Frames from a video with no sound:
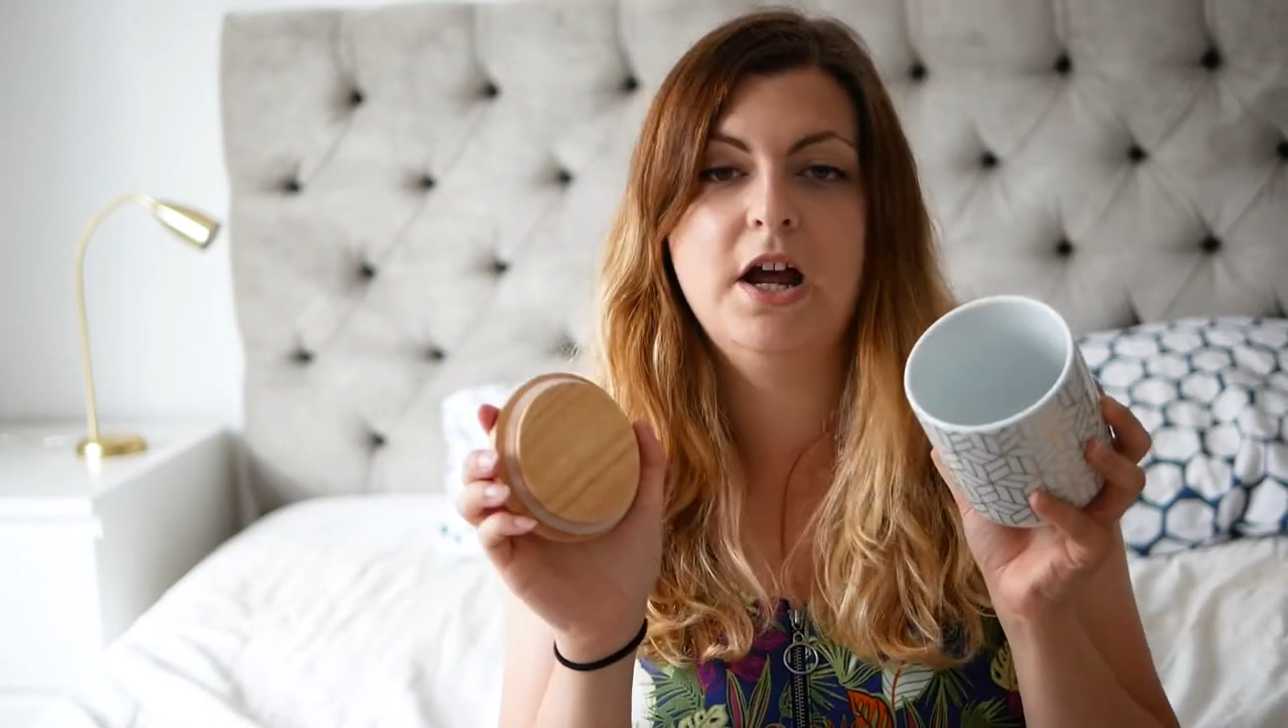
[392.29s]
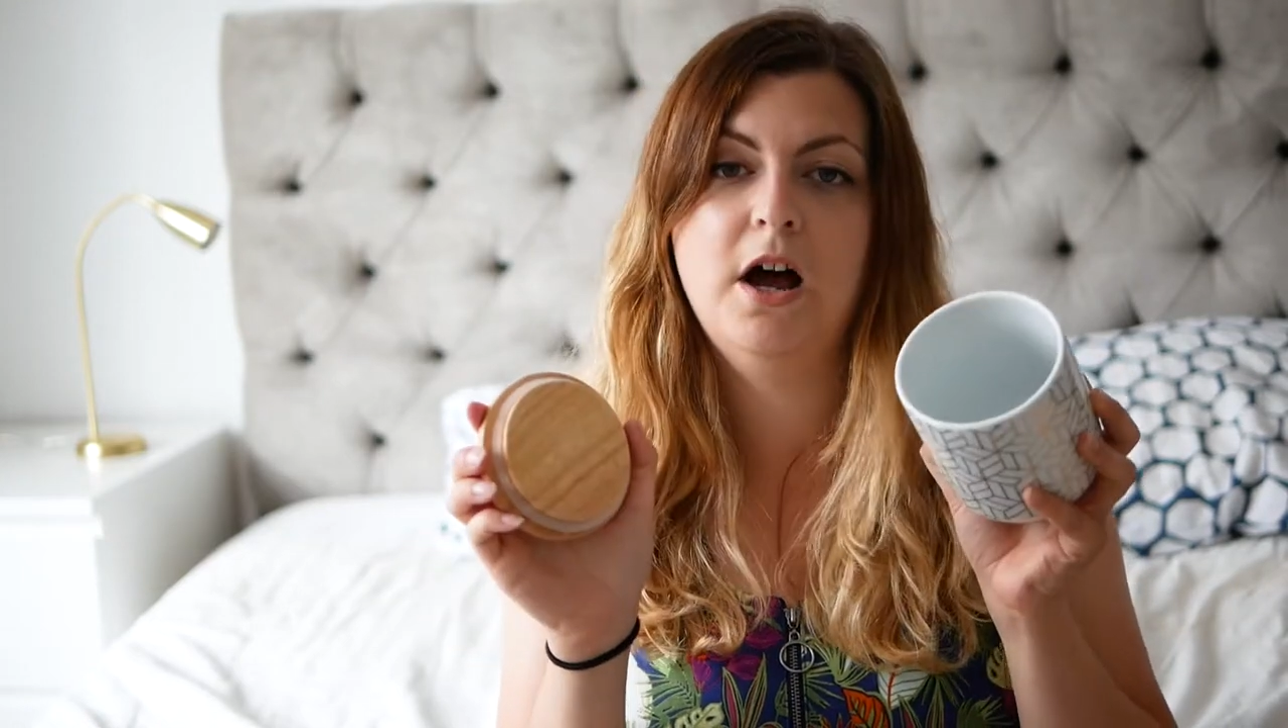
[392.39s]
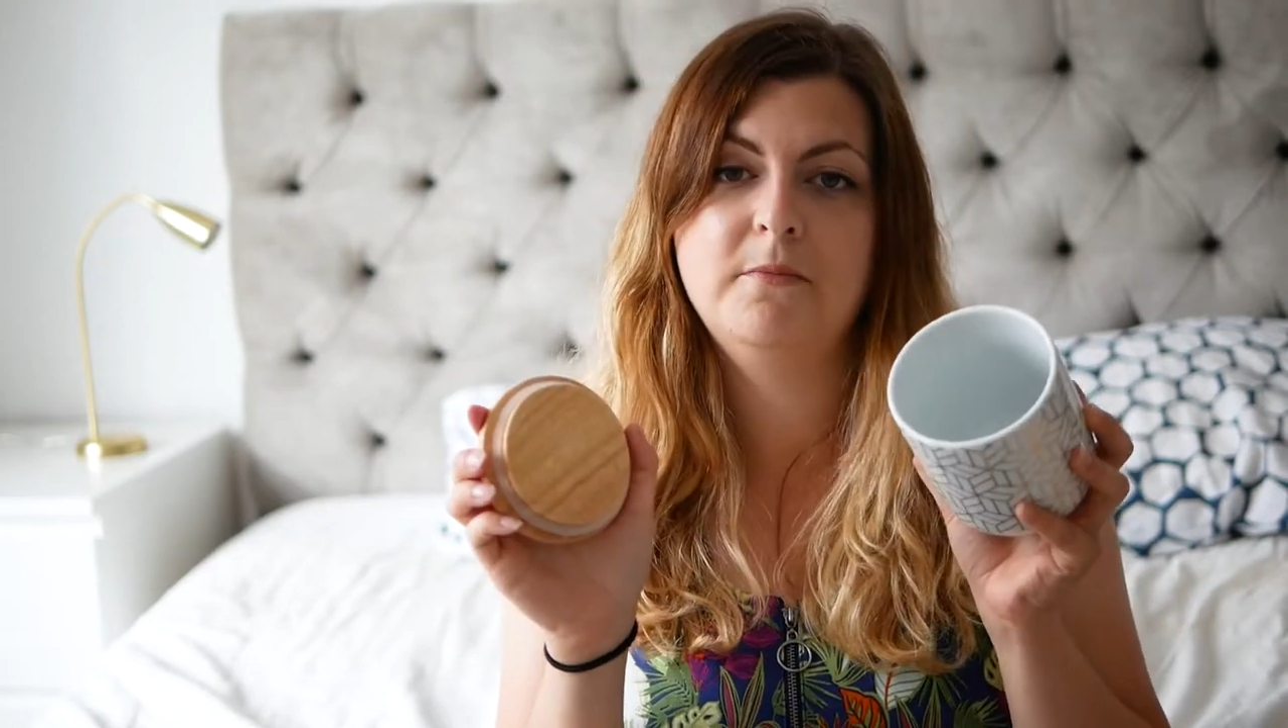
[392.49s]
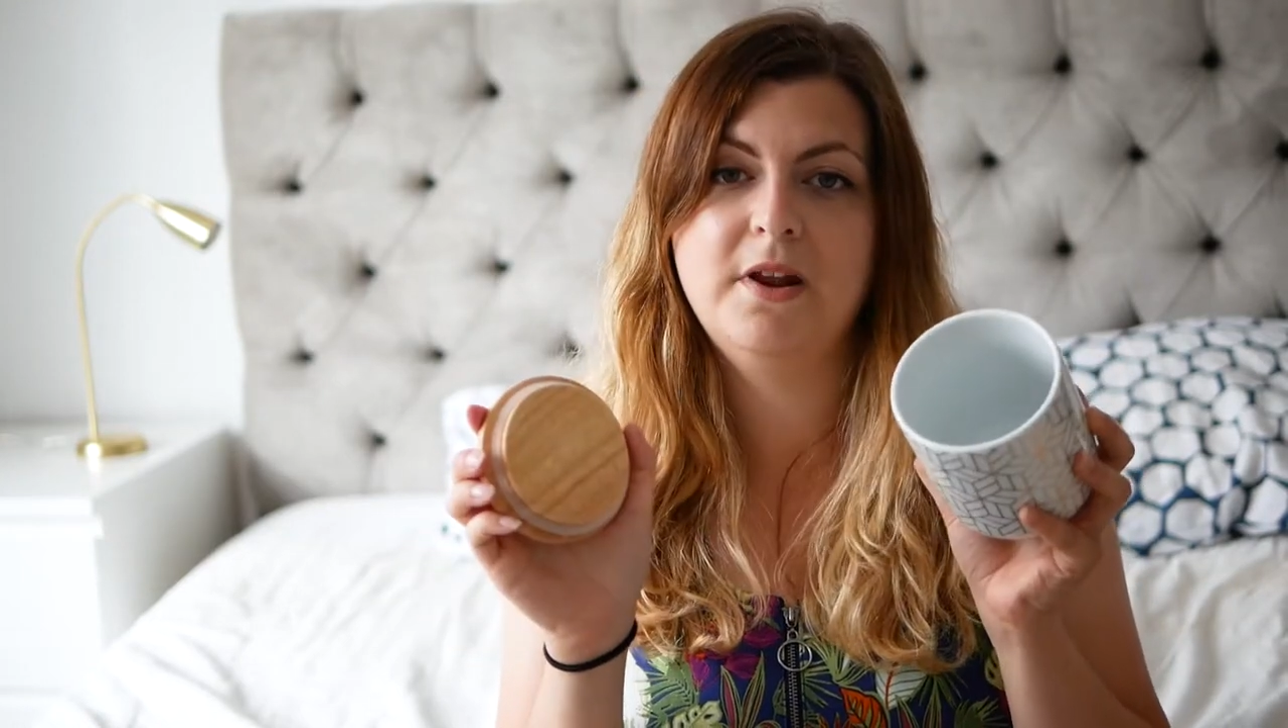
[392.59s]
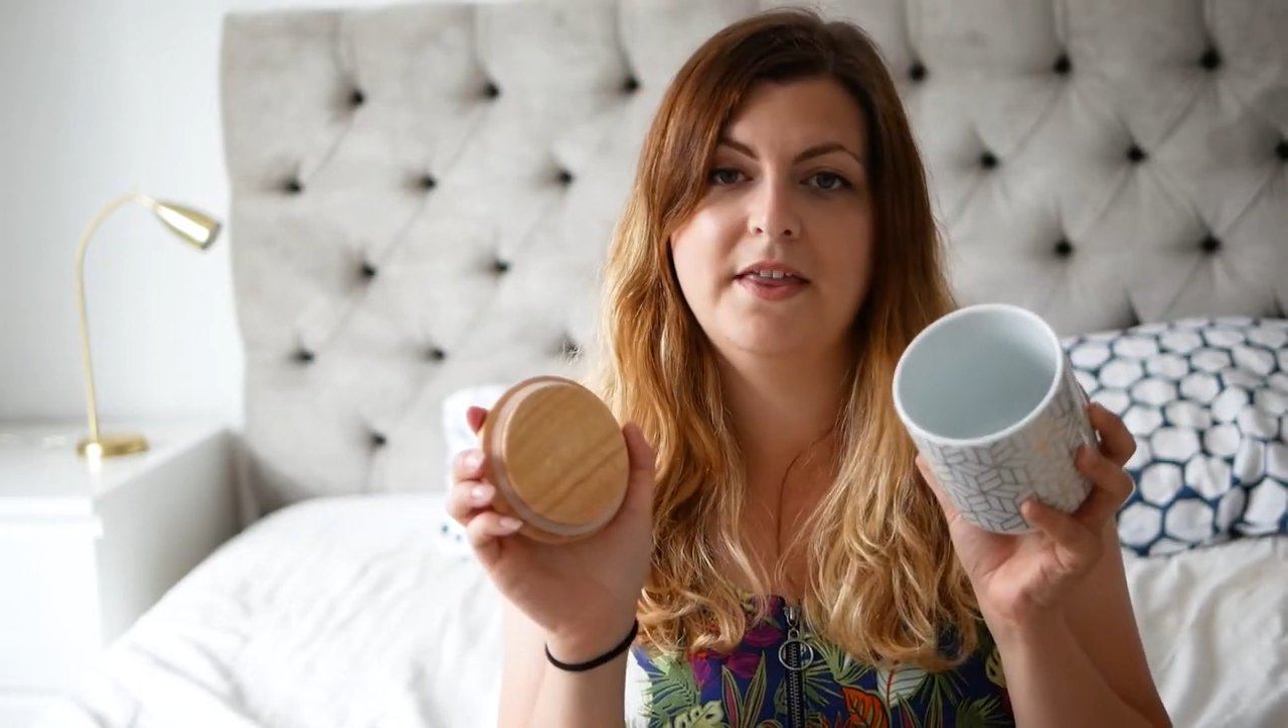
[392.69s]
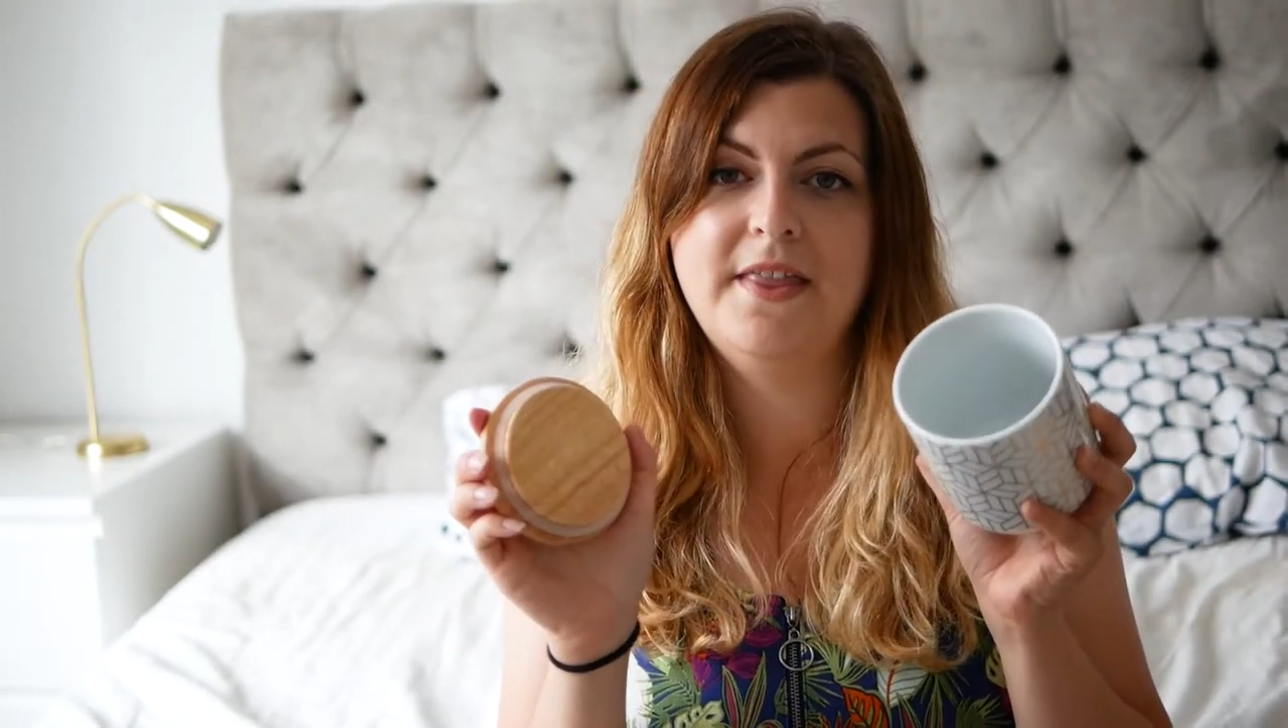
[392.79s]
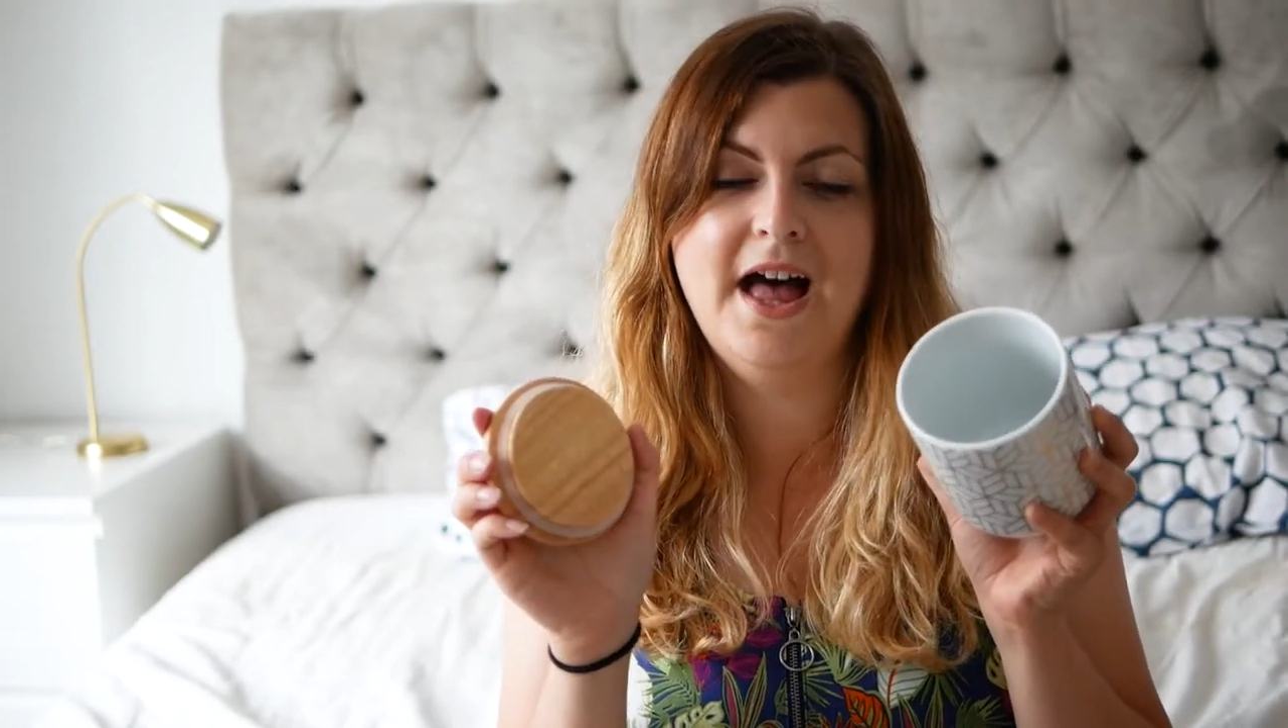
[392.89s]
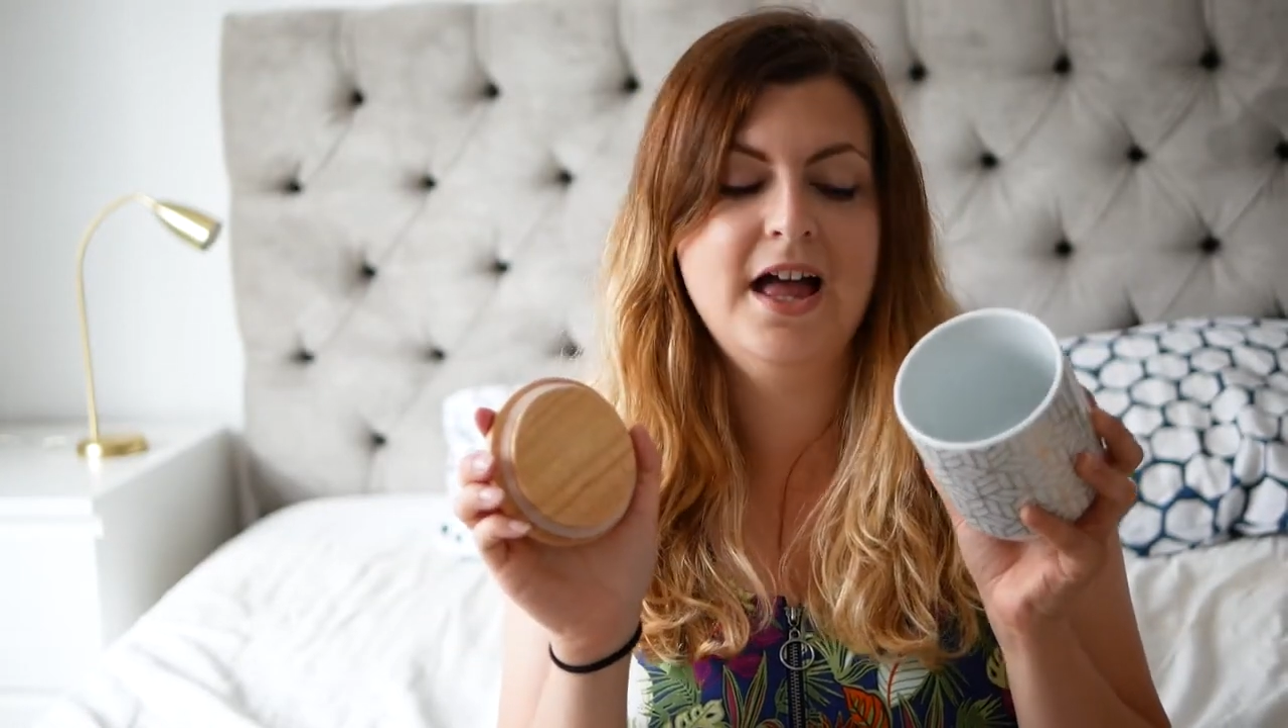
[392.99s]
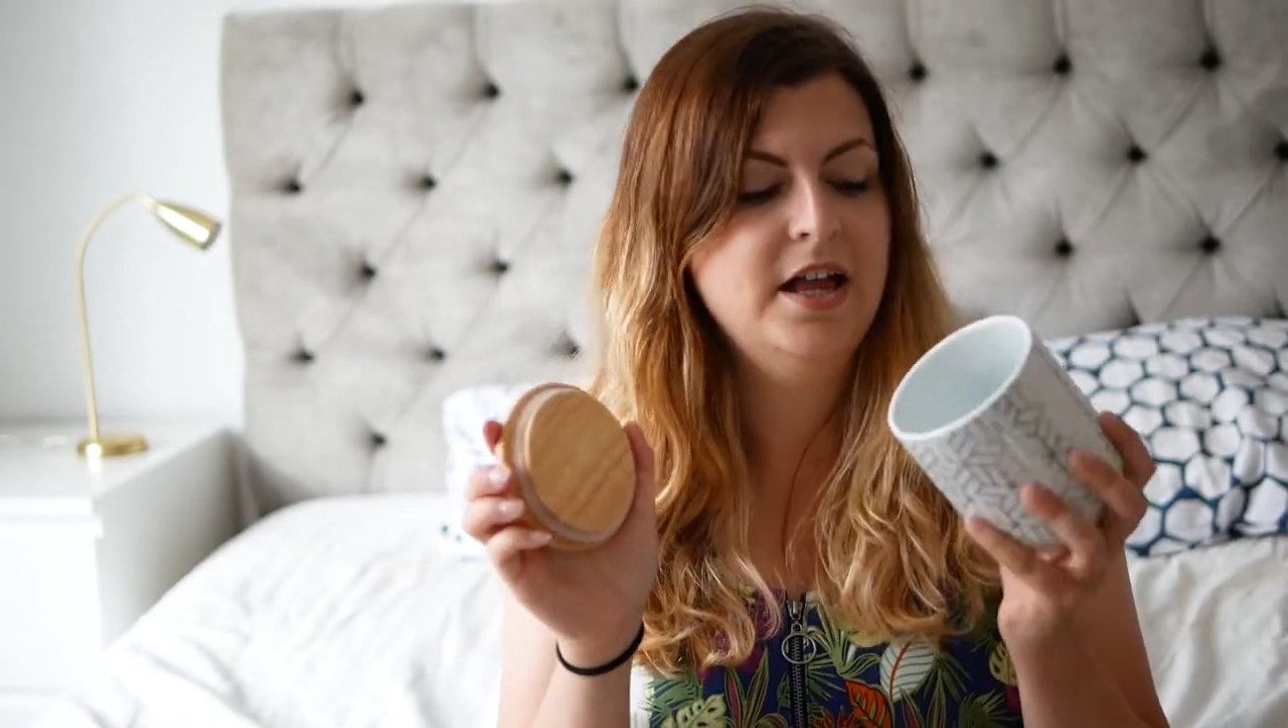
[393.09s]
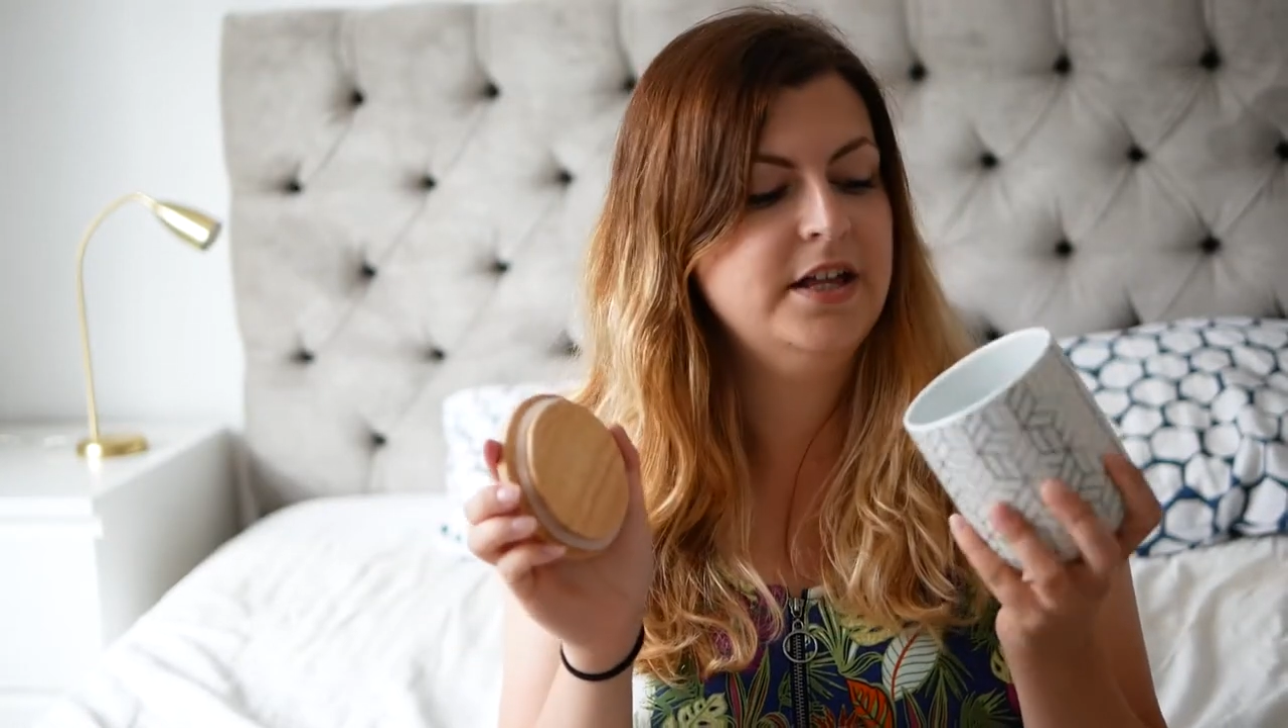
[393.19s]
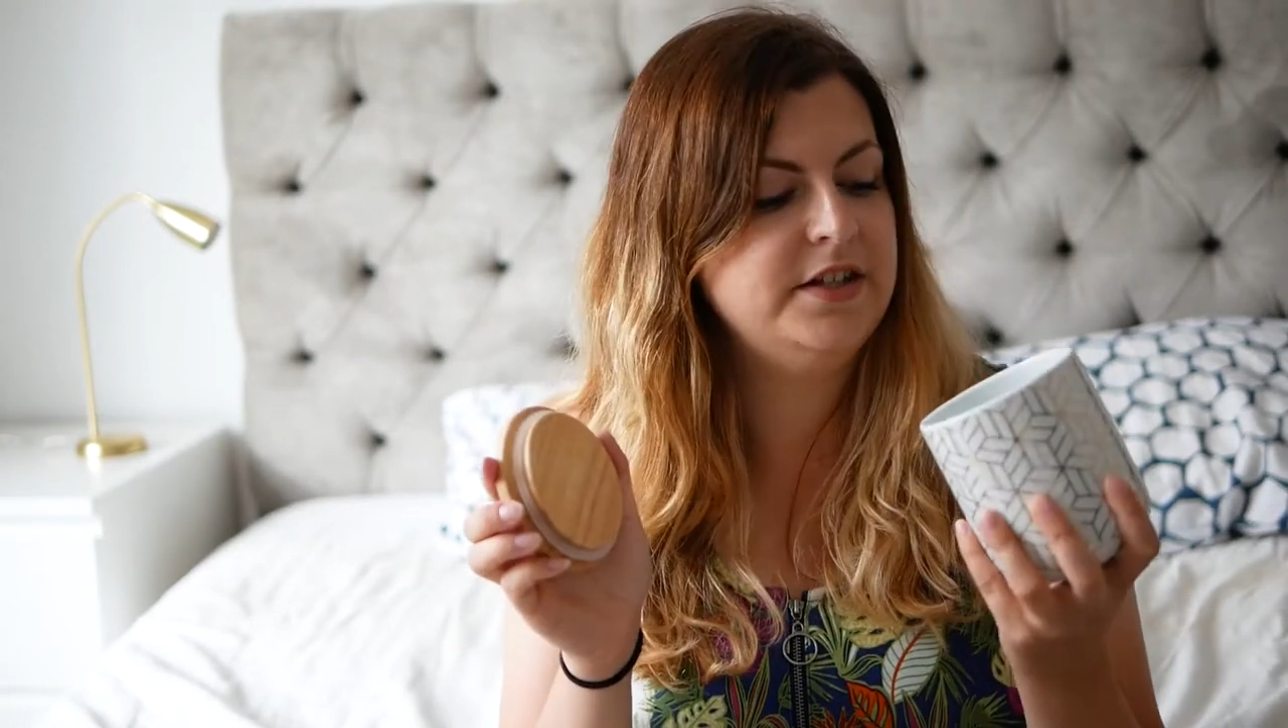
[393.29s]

it up like that.